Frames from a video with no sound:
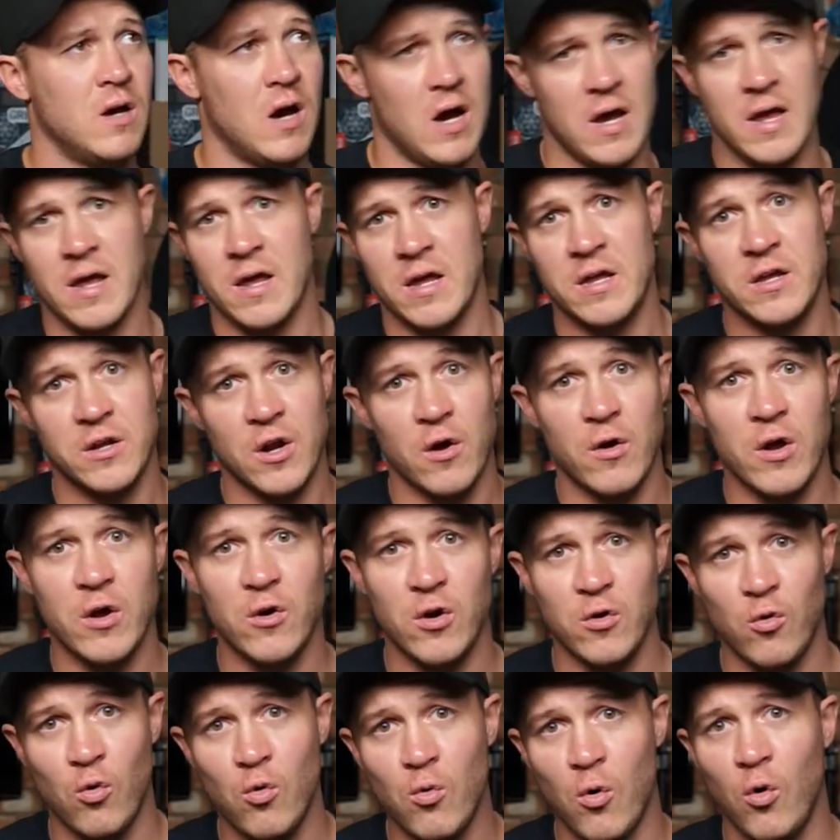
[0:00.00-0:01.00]

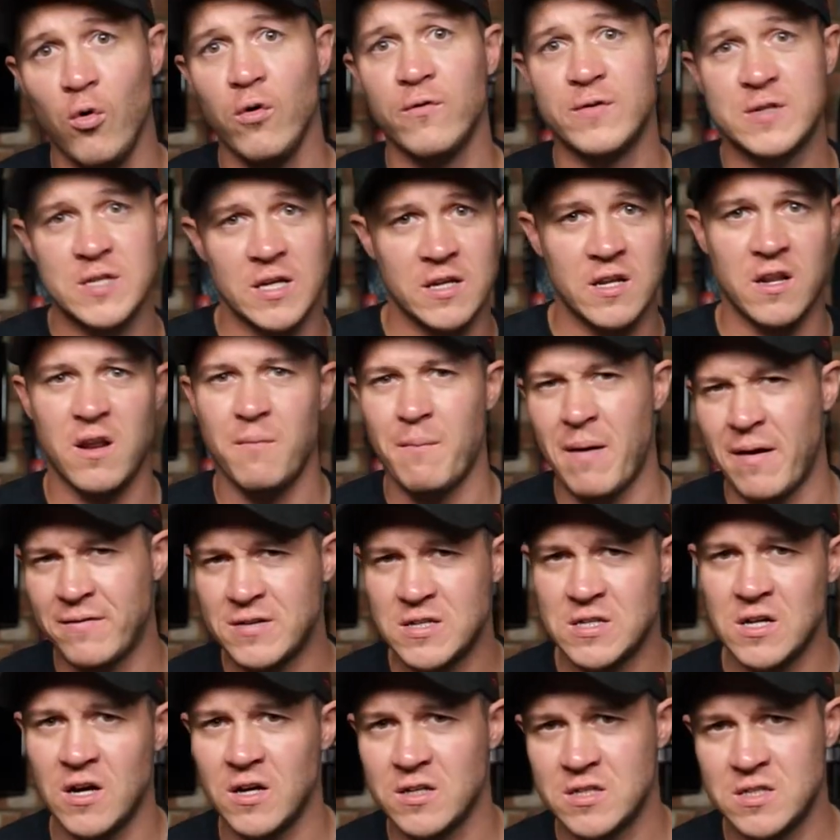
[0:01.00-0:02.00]
all of a sudden the
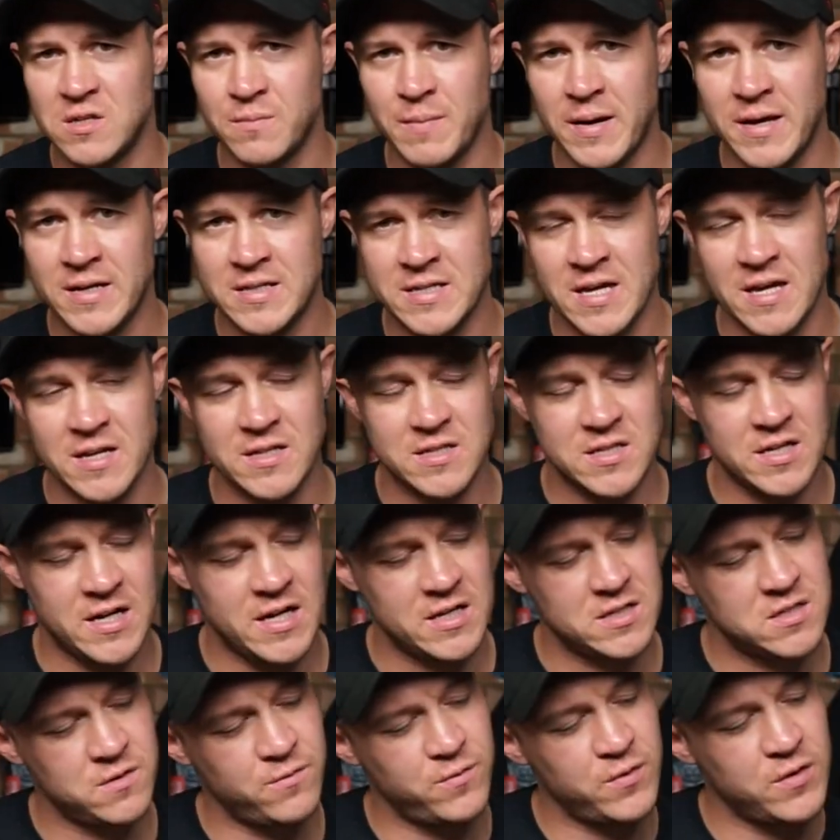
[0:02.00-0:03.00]
math starts to make sense, and
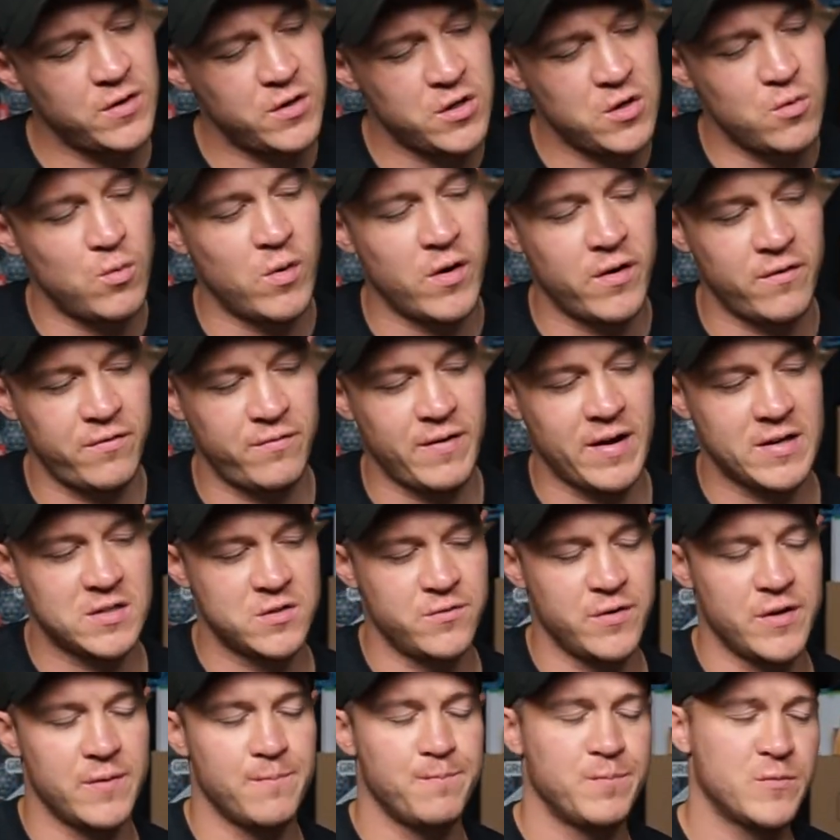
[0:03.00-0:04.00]
that's something that you want to
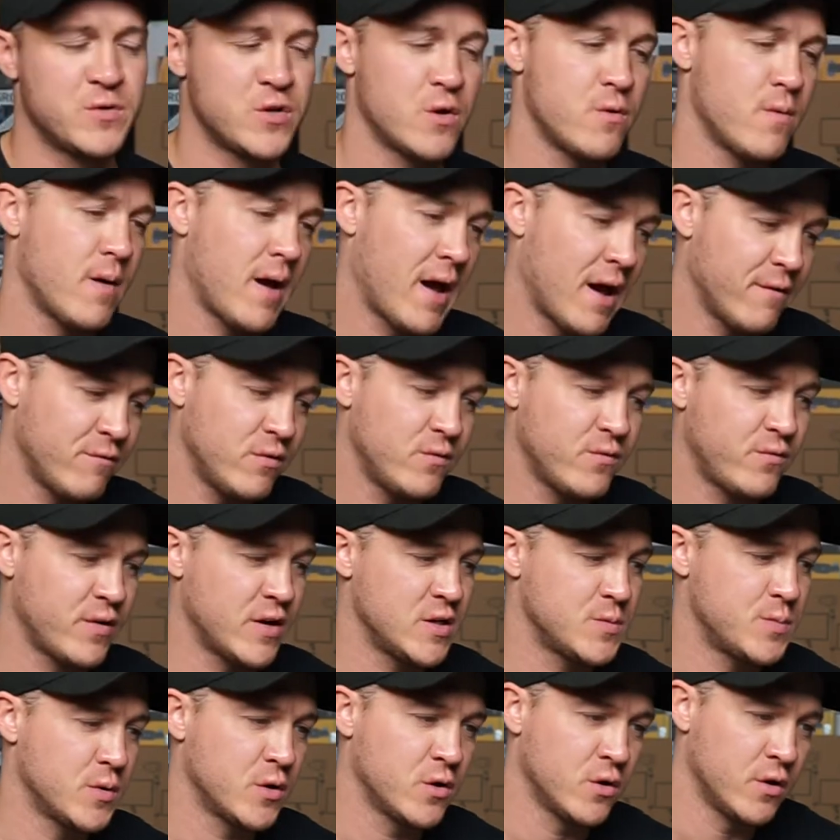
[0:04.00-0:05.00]
factor in. So having
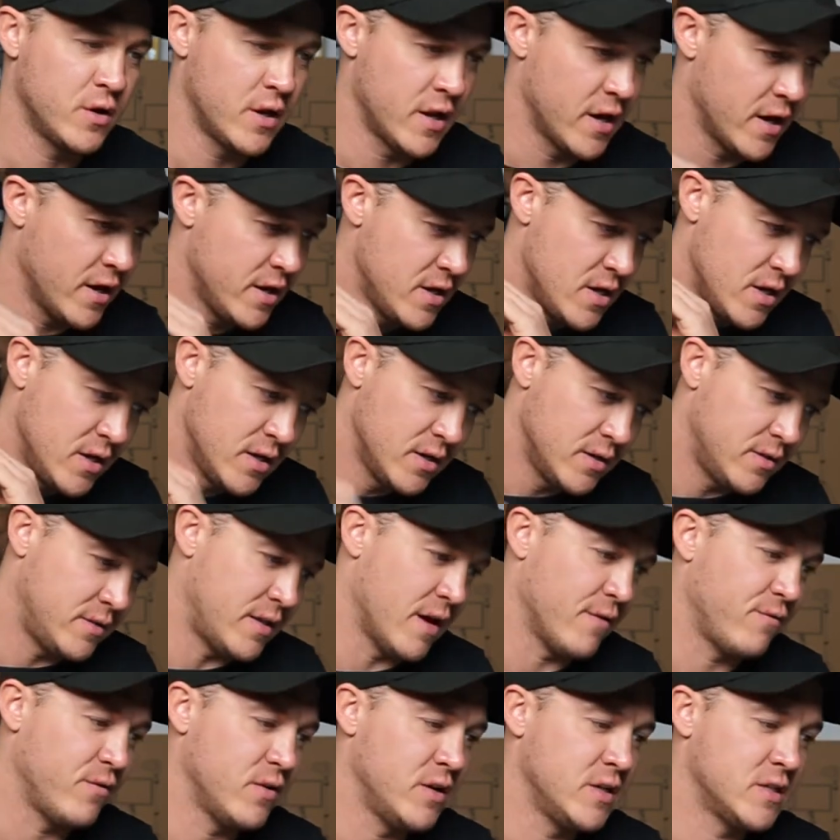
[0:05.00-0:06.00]
Facebook on there,
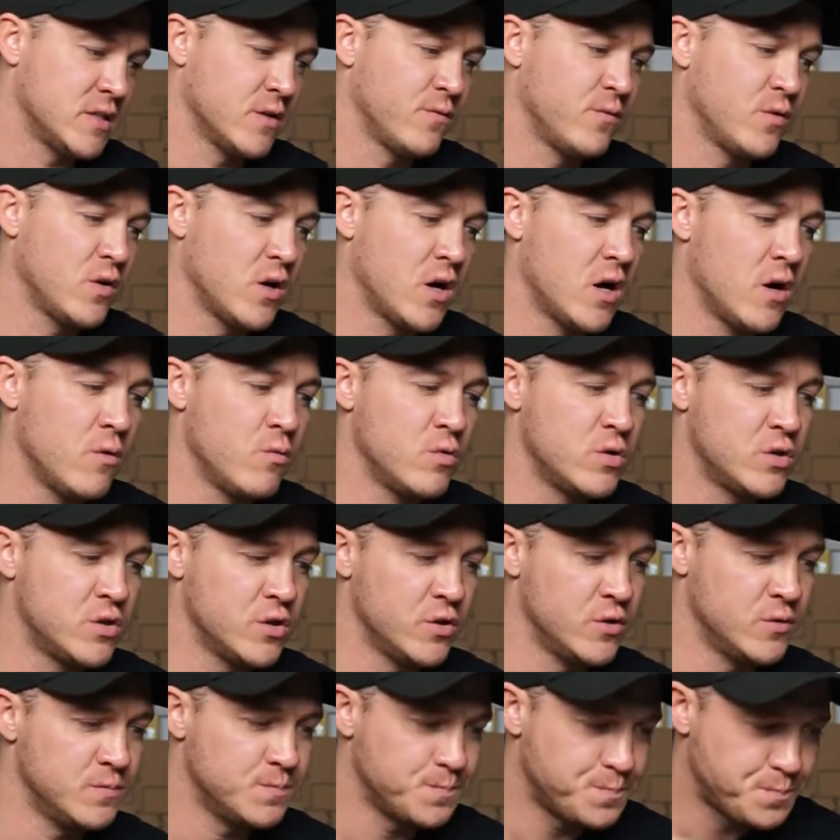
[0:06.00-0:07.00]
definitely something I would
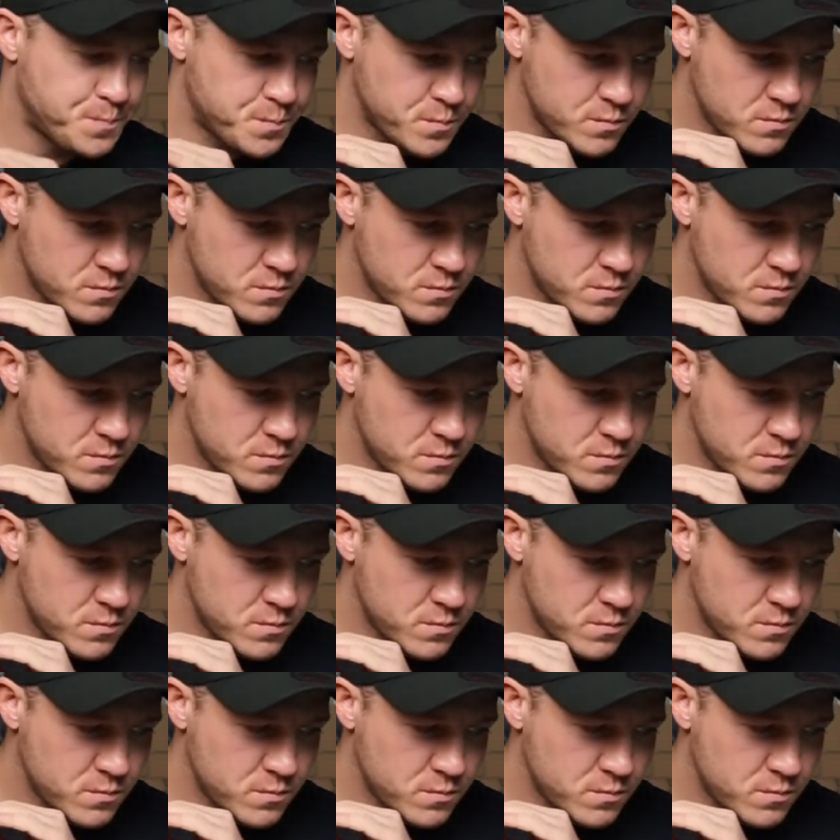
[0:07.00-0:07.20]
do.